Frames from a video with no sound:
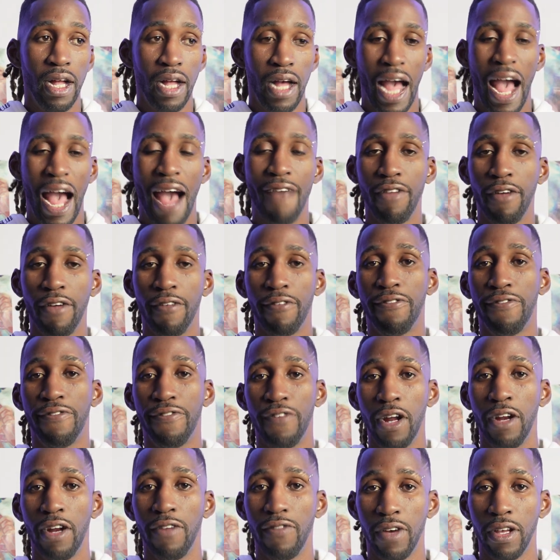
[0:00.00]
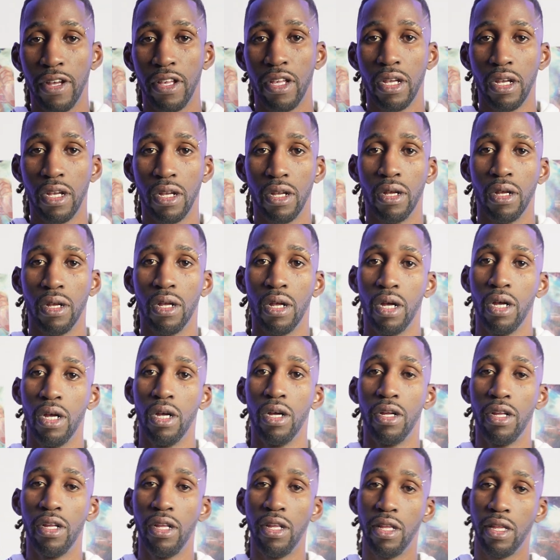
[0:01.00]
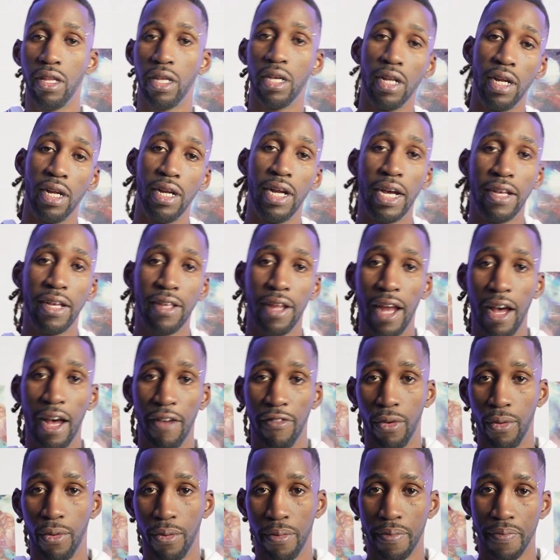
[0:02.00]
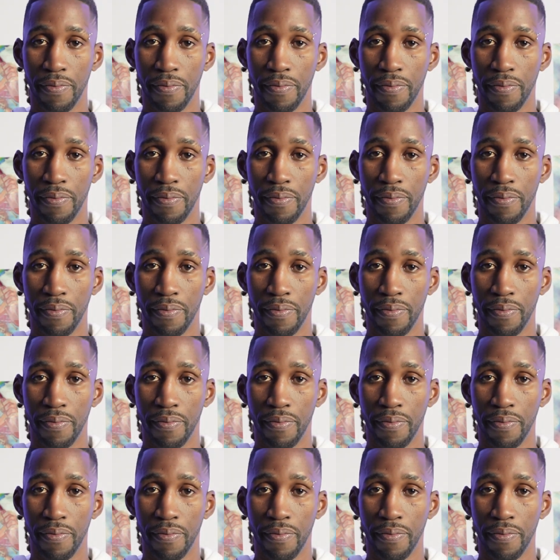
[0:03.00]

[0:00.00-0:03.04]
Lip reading: have in front of us to the next level.